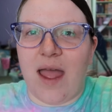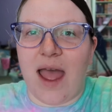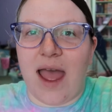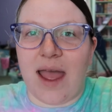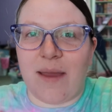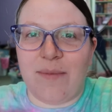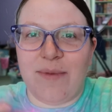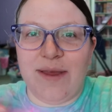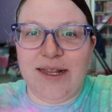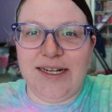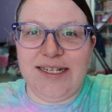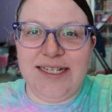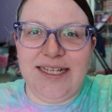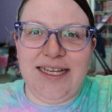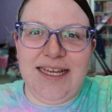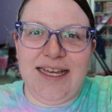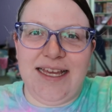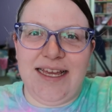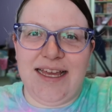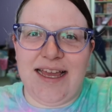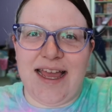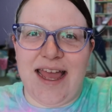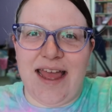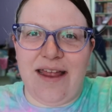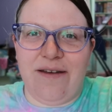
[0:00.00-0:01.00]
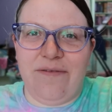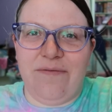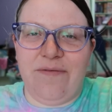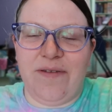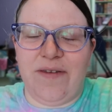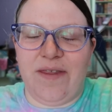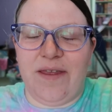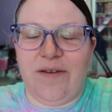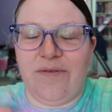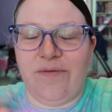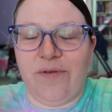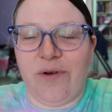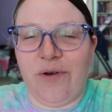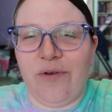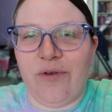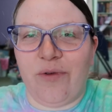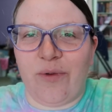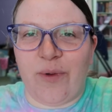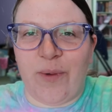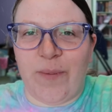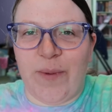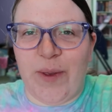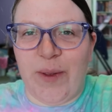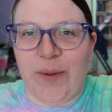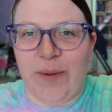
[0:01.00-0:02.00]
IBD and feeling
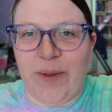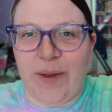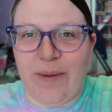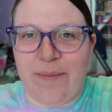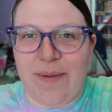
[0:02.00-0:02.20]
vulnerable